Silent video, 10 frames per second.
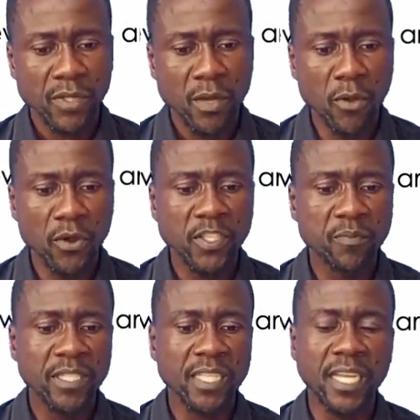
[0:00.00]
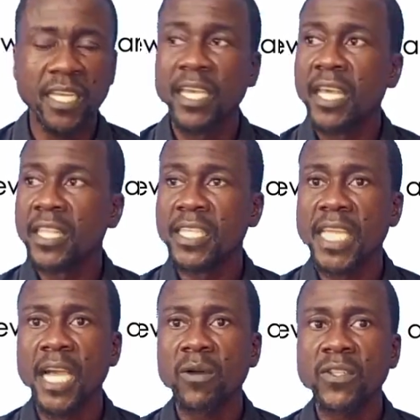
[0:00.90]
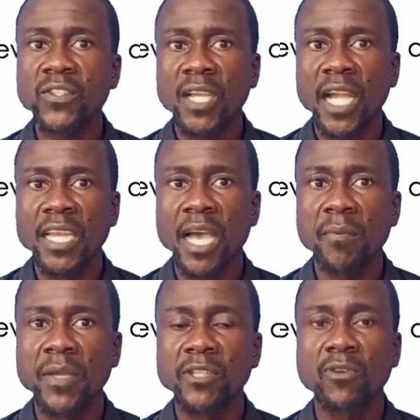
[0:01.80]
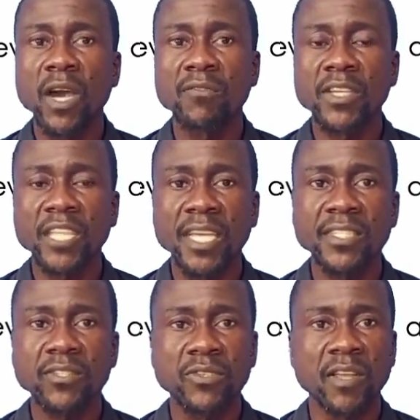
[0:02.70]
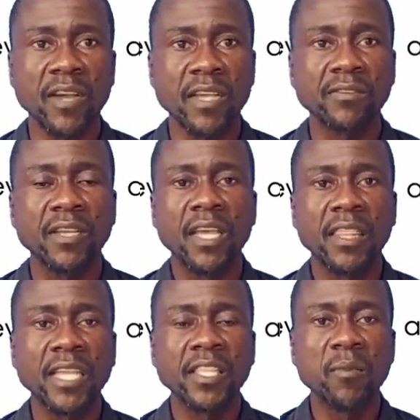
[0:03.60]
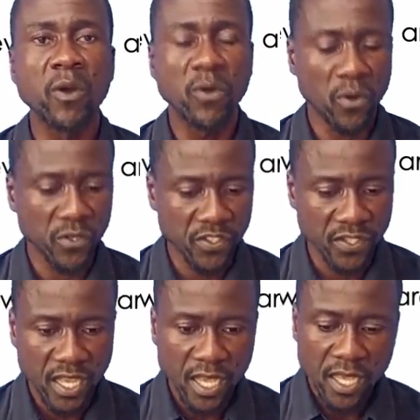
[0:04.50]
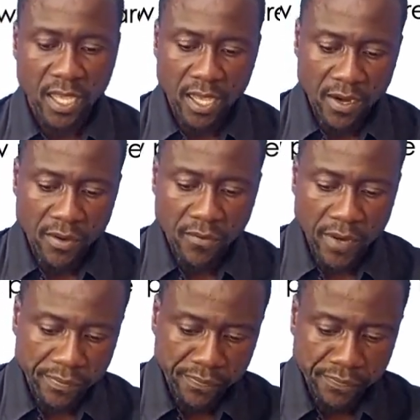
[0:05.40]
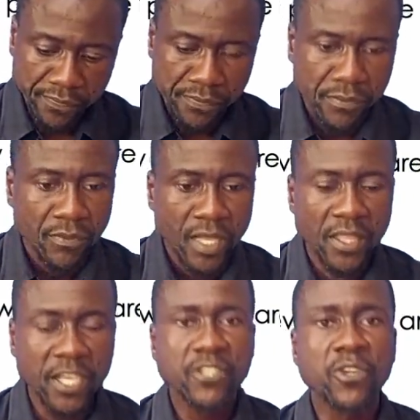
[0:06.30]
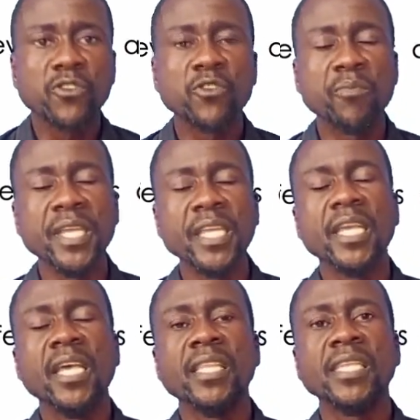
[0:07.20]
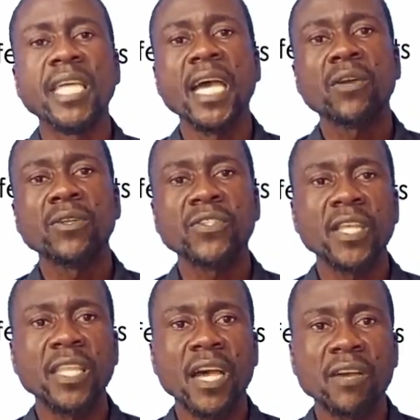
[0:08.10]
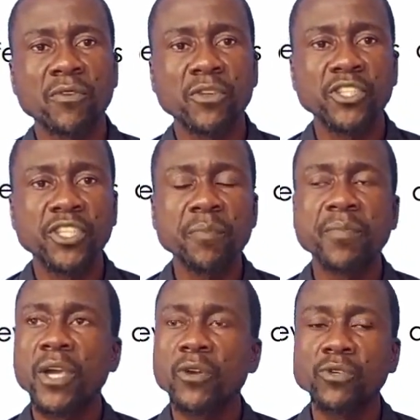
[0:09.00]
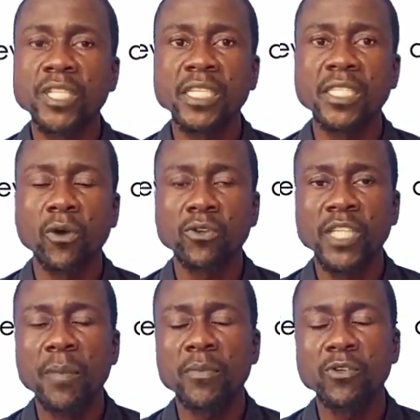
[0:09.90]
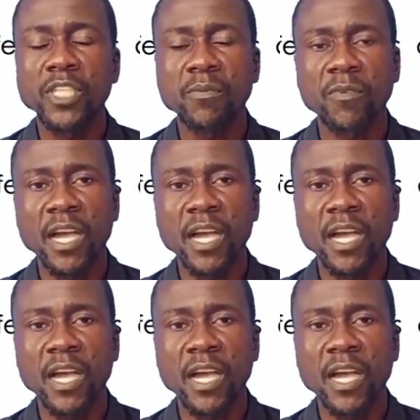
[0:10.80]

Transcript: More especially, the dicots can happen to have a chance to survive than the monocots. Right. The reason could be the dicots, they have got deep-rooted or tap-rooted